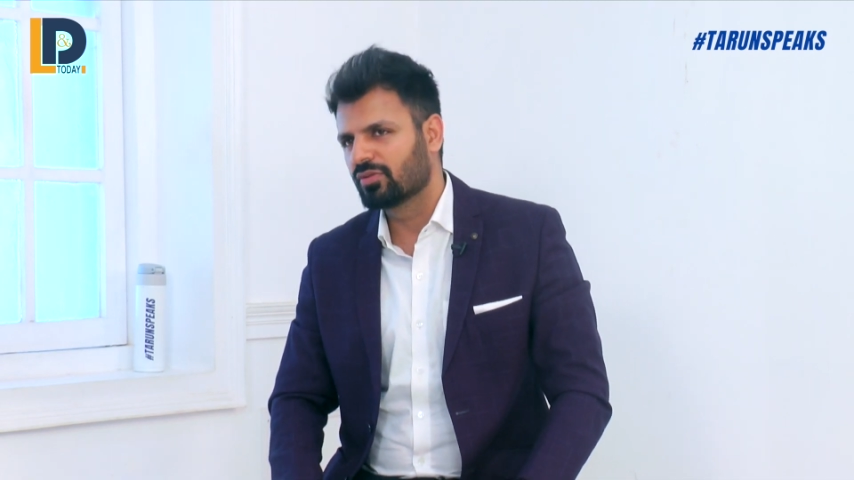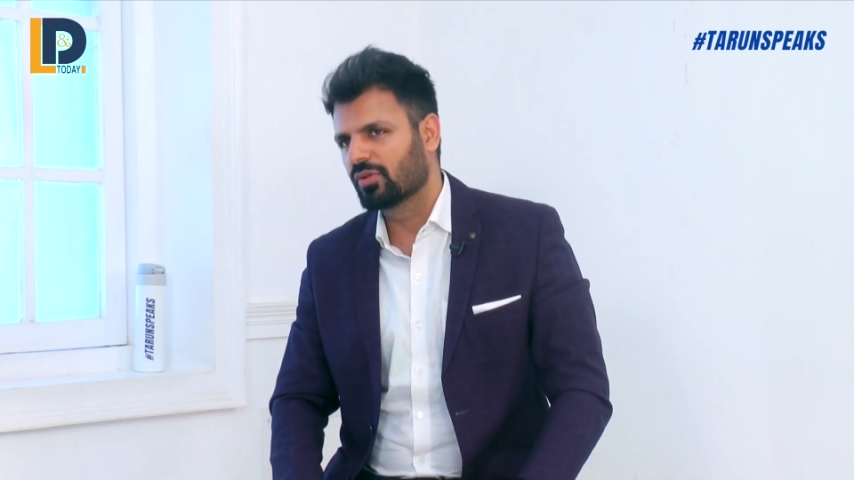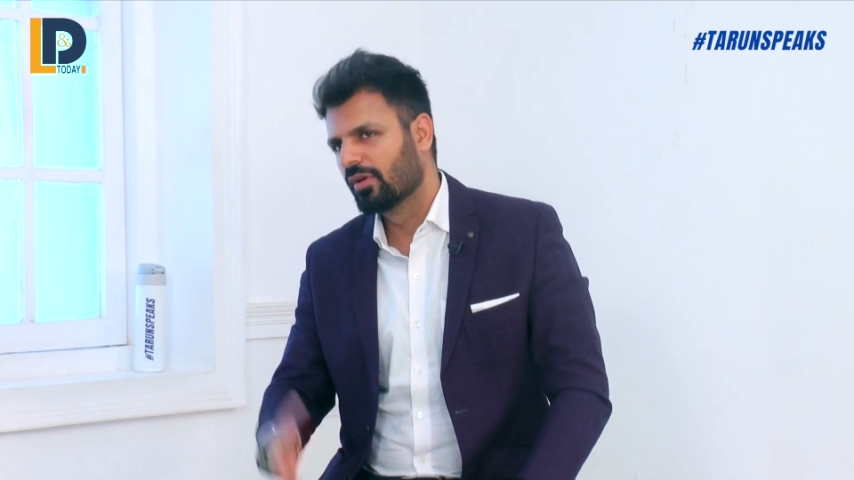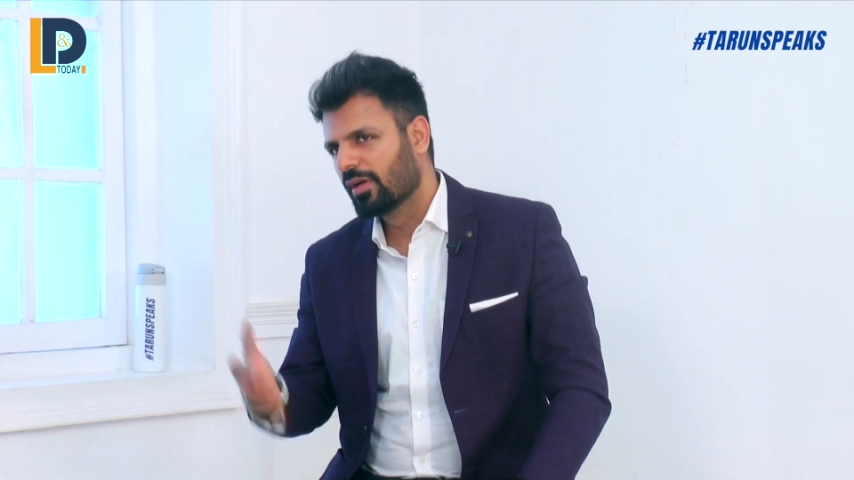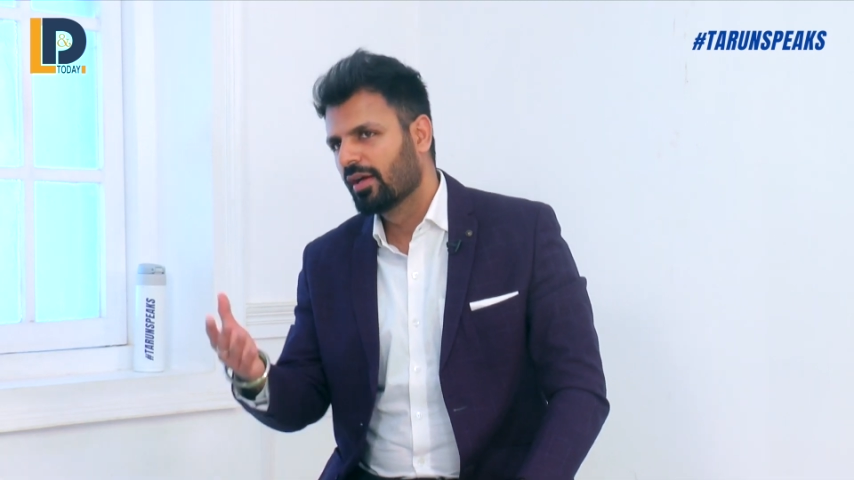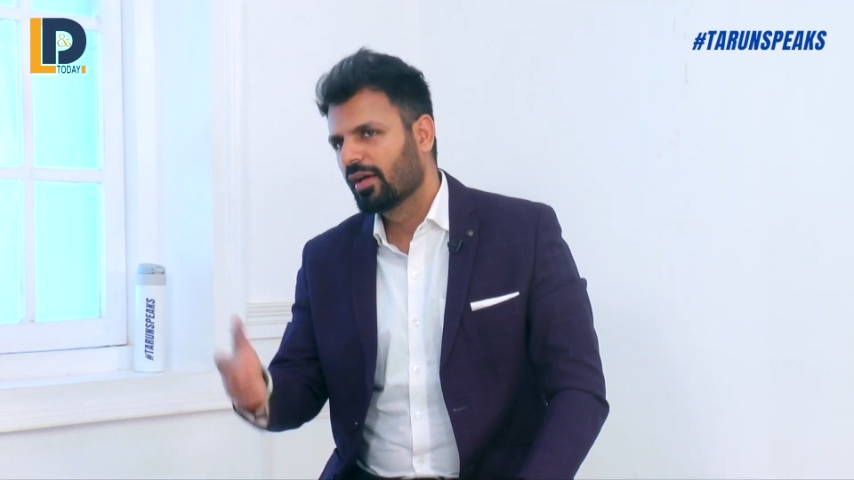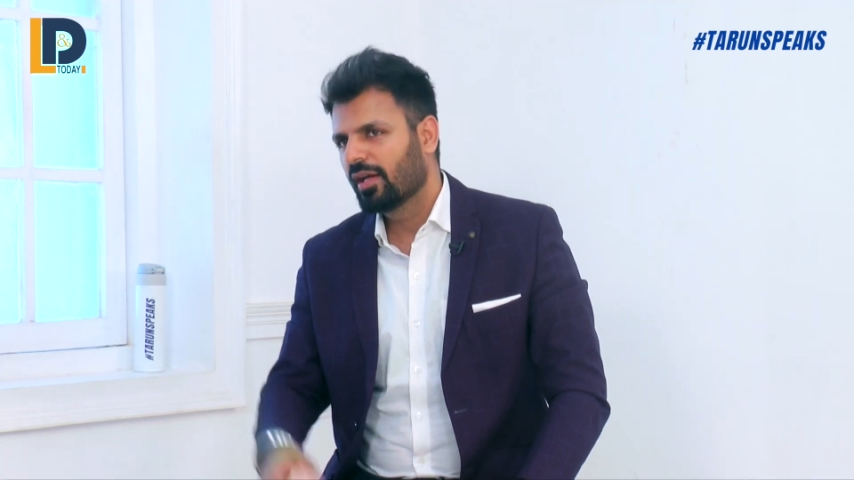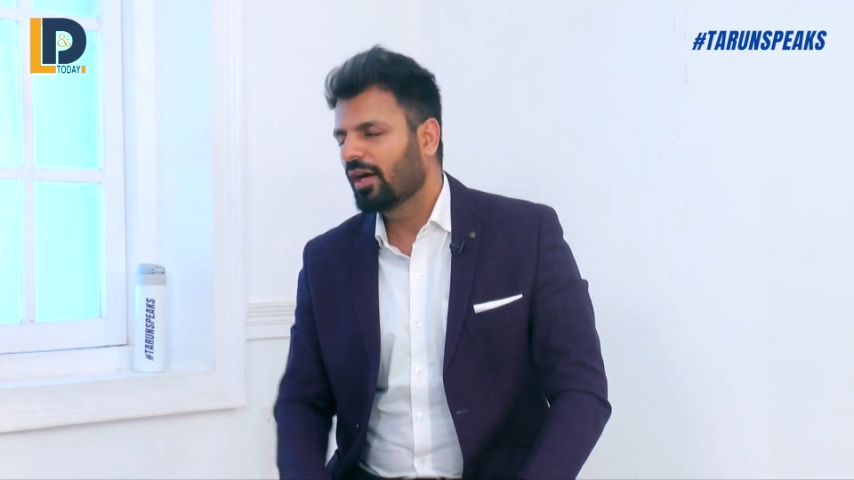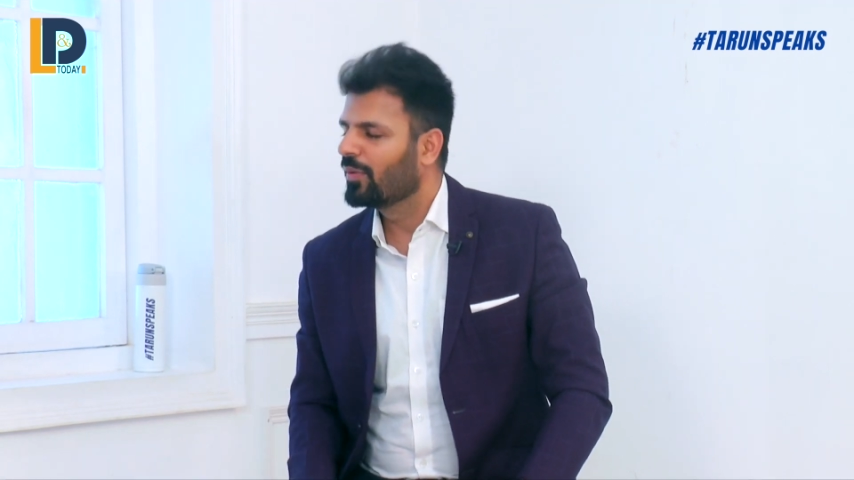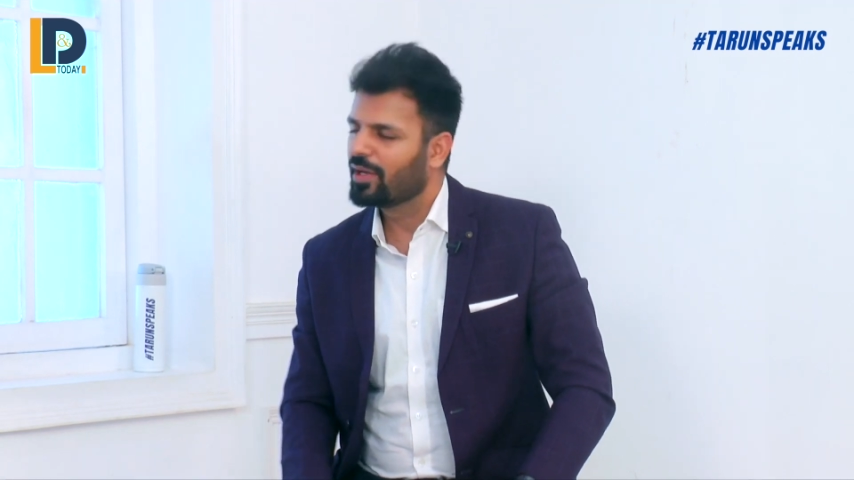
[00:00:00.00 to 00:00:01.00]
So
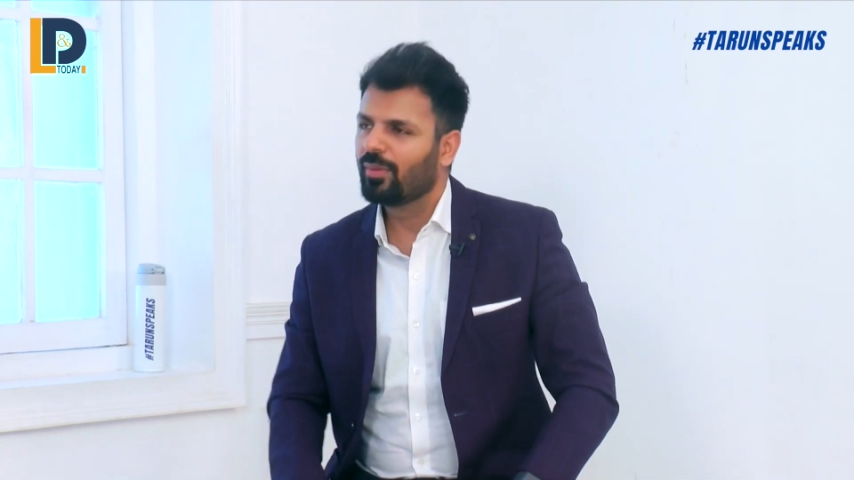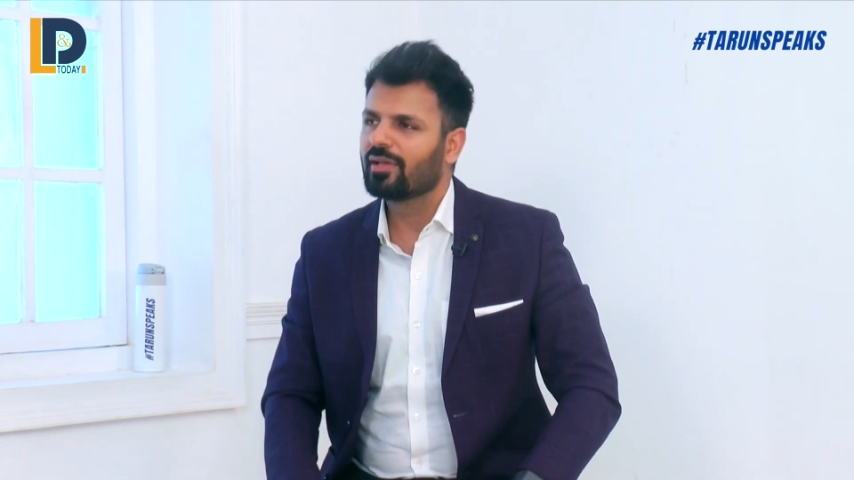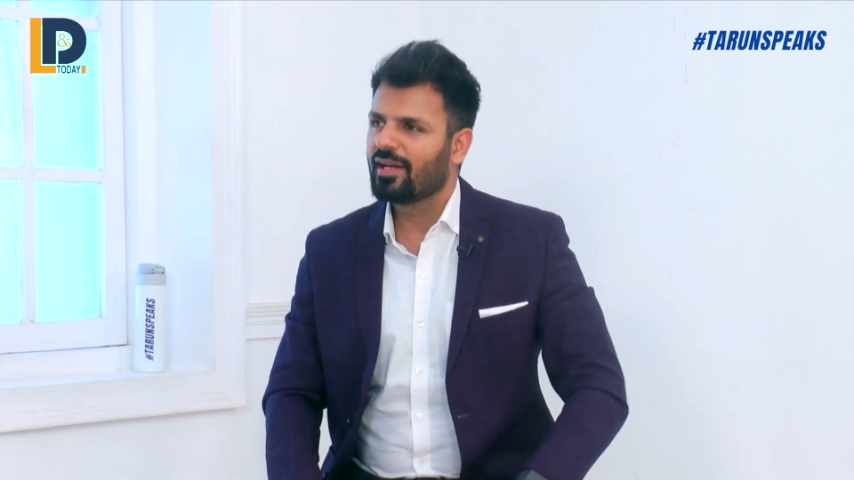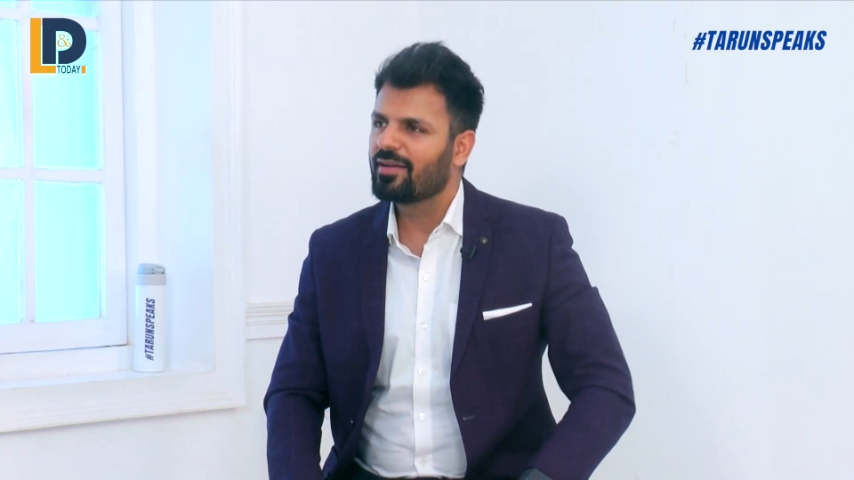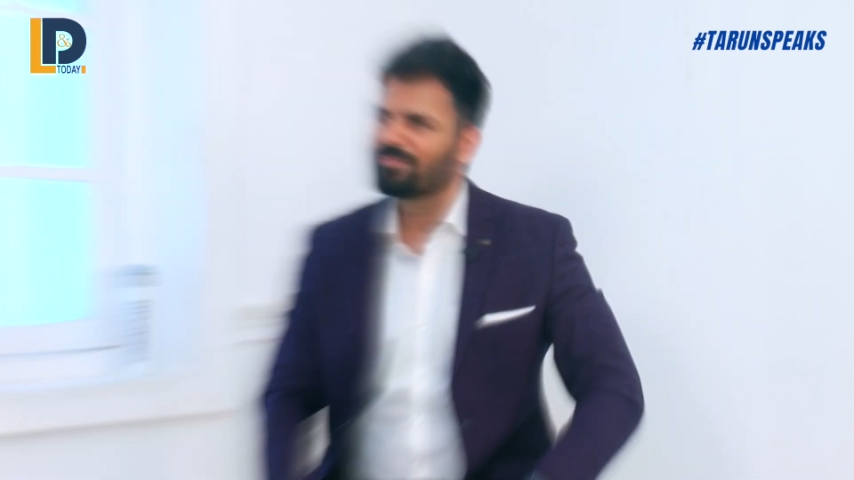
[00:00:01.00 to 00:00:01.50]
very well said.